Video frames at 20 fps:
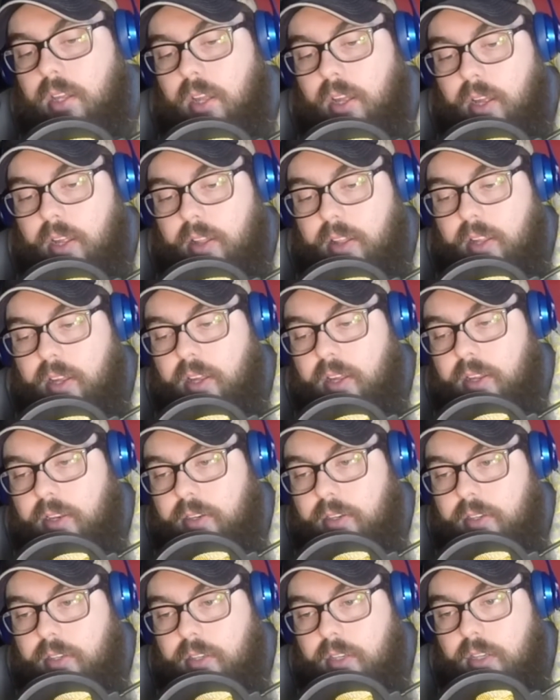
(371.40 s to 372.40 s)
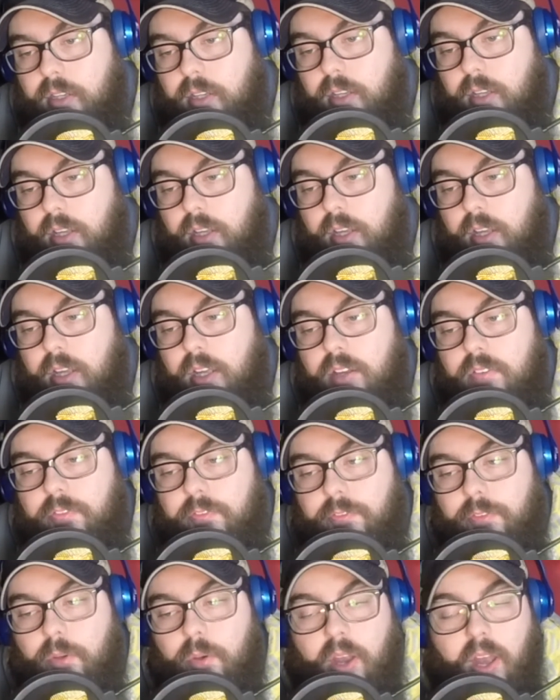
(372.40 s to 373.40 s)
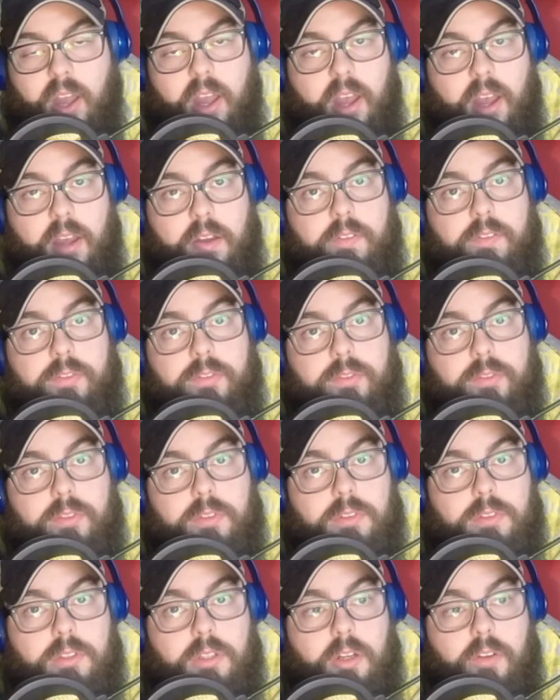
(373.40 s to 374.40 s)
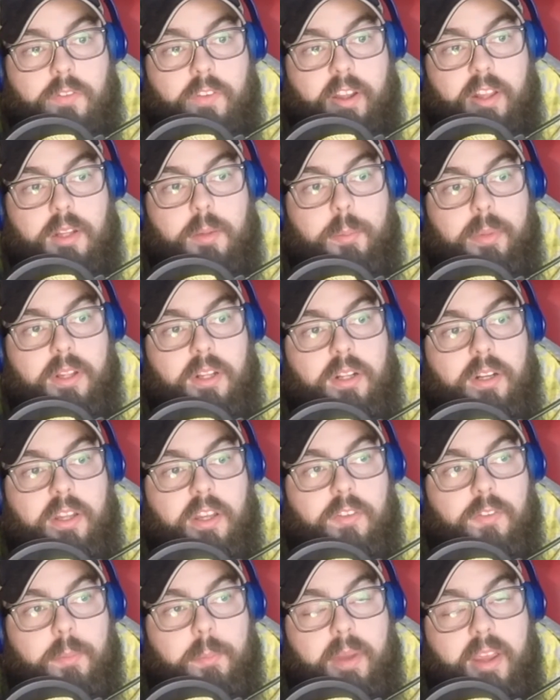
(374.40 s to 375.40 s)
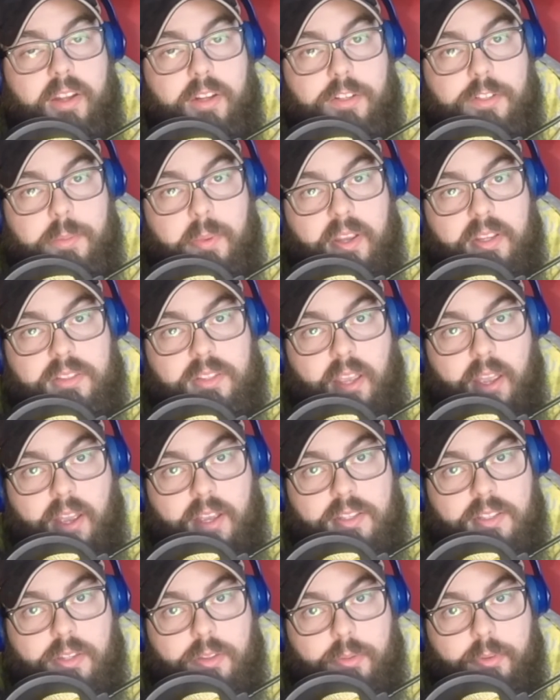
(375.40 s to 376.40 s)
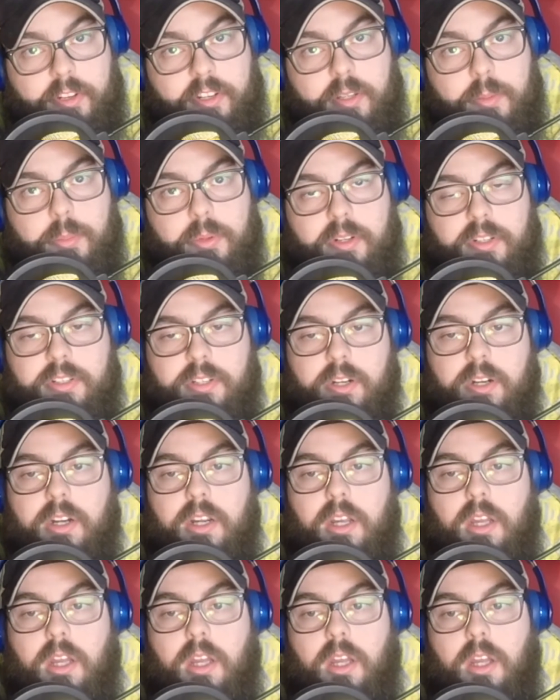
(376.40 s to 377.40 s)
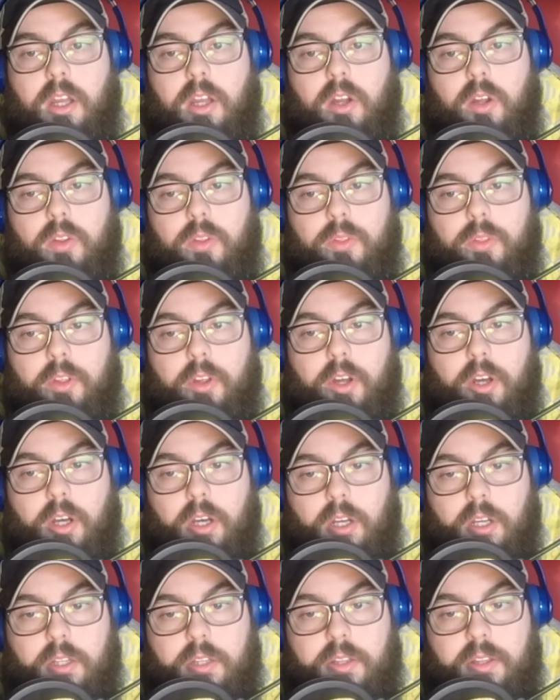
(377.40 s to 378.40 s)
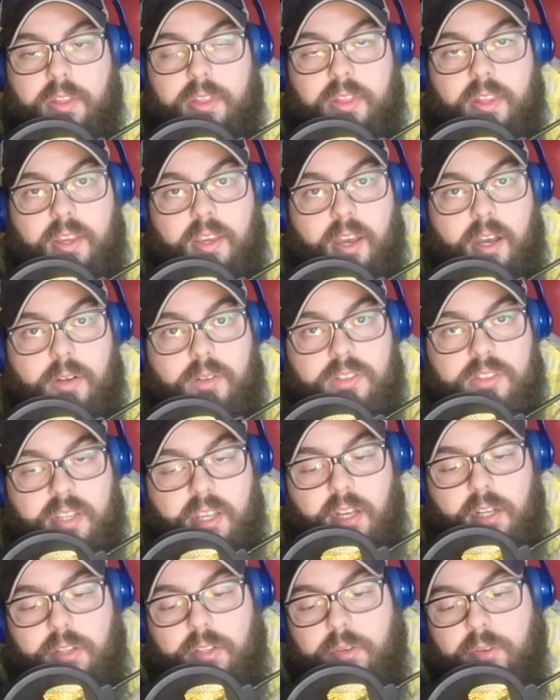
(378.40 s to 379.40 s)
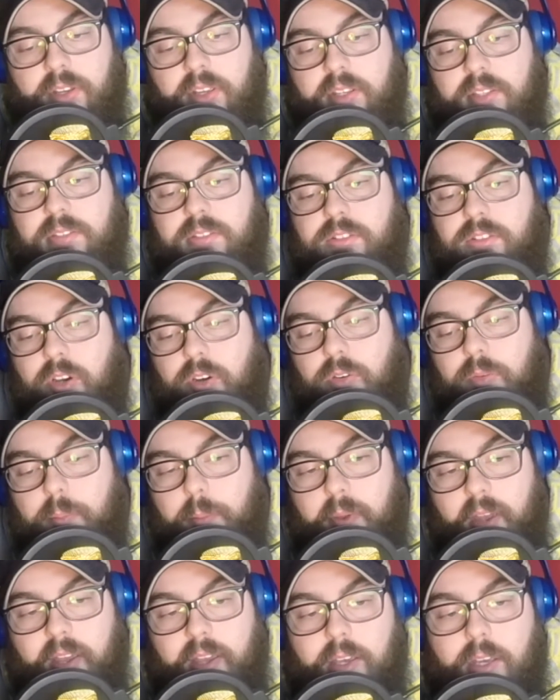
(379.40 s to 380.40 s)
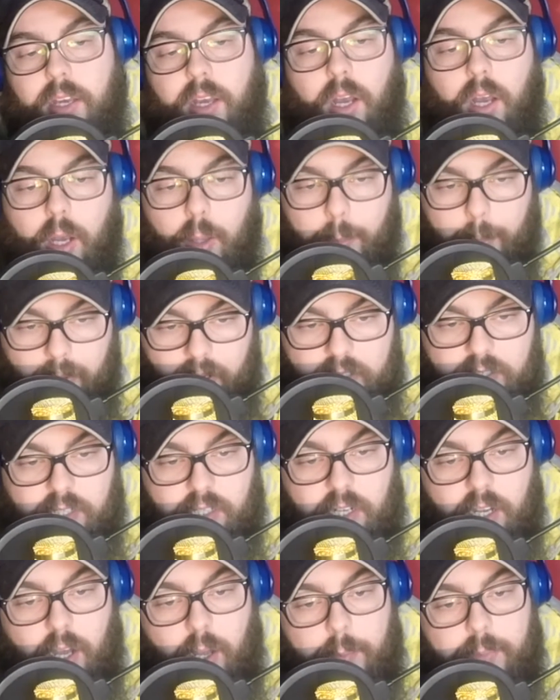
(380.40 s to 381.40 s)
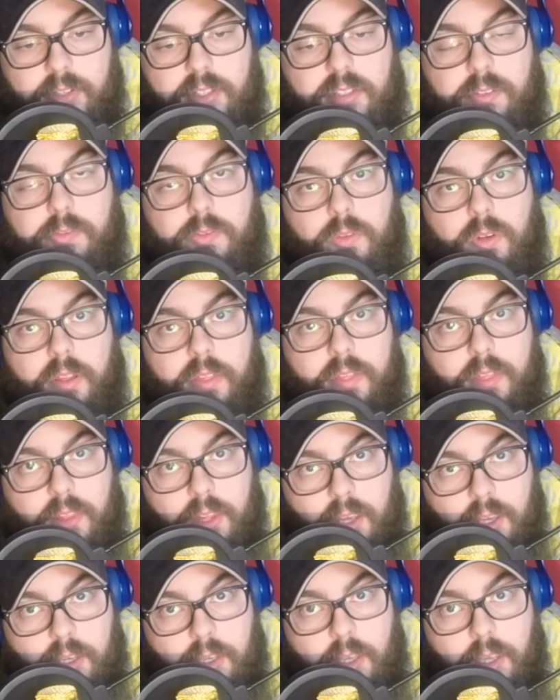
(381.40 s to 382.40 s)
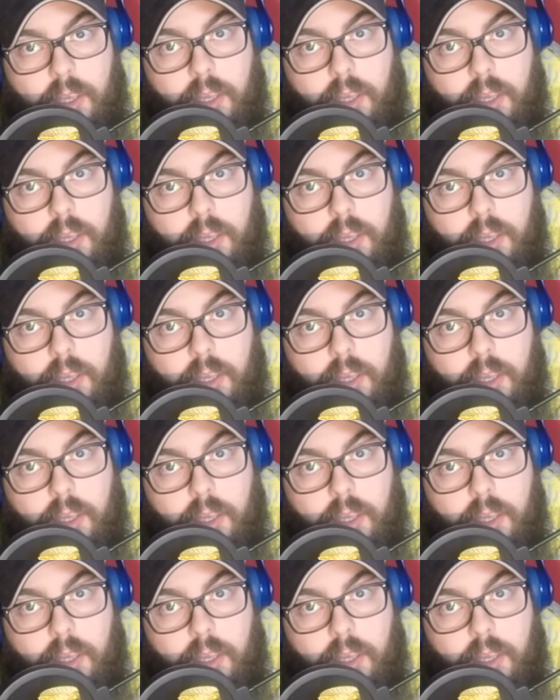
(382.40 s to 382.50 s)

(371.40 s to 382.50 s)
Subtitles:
And then if you have availability of a makerspace that has a 3D printer, the thing I would tell you is don't make a bunch of copies of one thing.